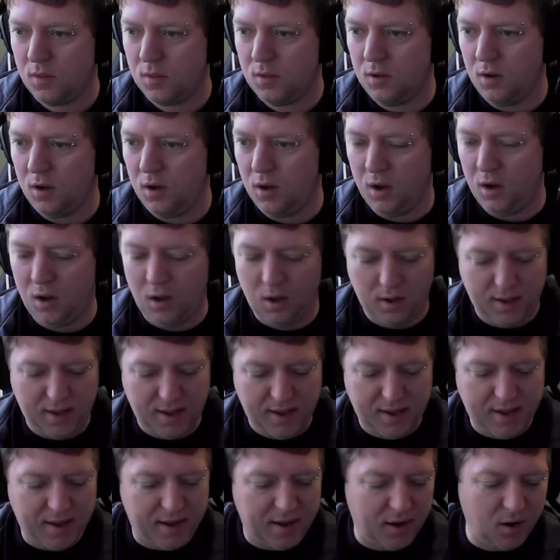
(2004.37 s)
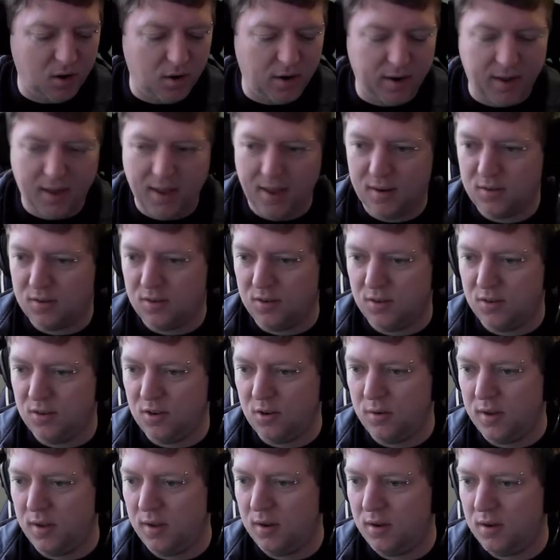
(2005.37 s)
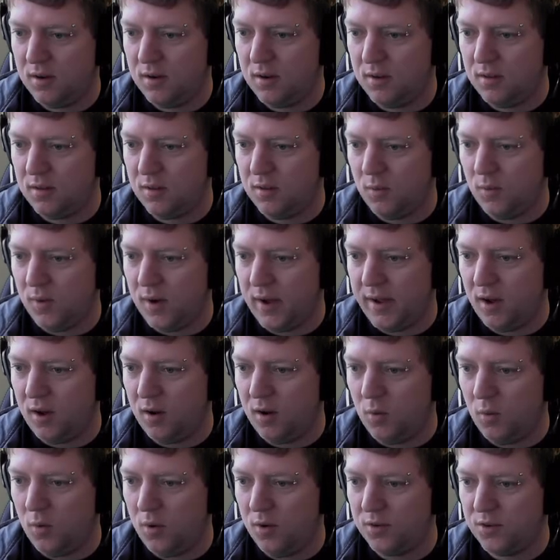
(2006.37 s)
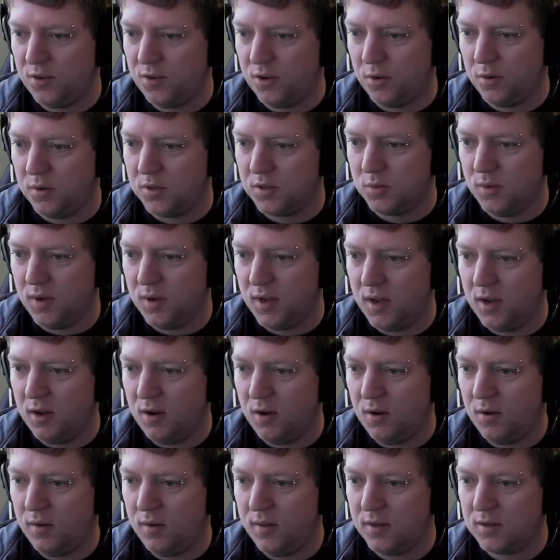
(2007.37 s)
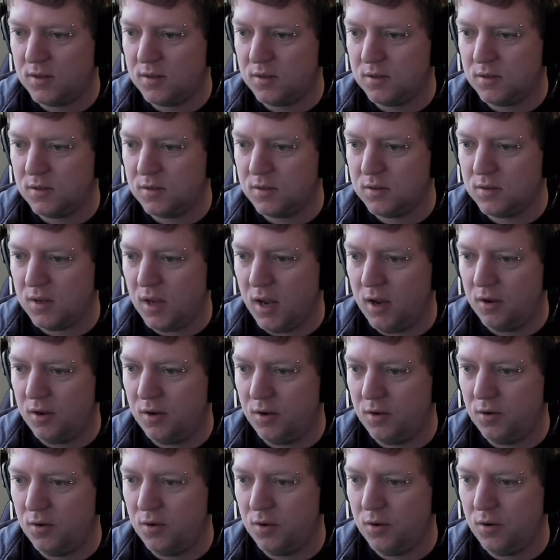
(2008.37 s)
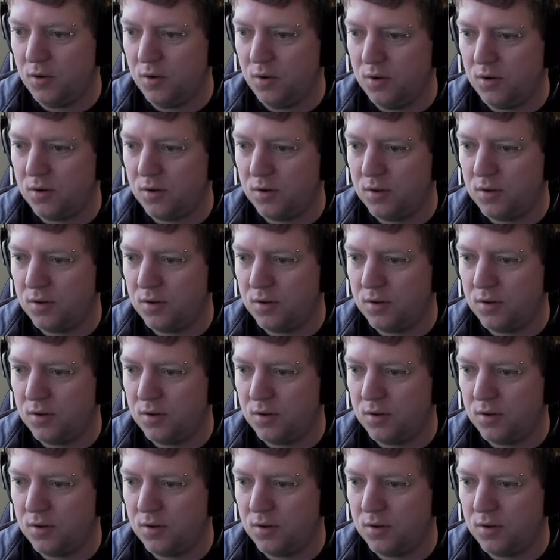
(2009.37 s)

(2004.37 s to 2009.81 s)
Oh, and I get to do it the way I want to as well. This is so good.